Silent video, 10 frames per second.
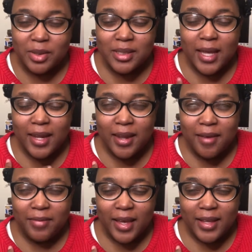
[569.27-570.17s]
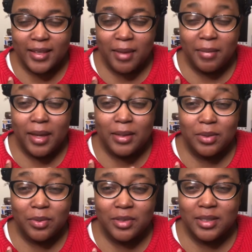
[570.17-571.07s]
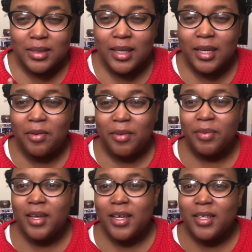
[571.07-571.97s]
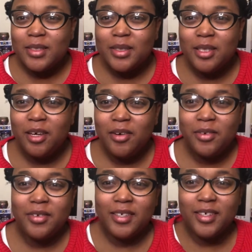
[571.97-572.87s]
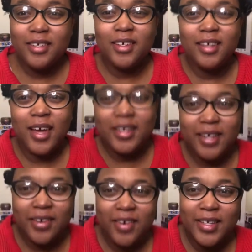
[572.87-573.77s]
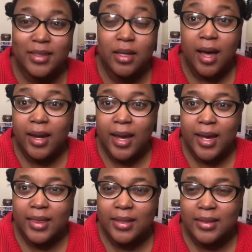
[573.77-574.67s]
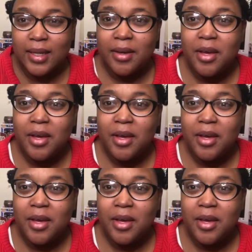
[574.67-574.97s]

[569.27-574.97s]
I love that. That man is gorgeous. Anyway, so I digress. God, I hate this thing.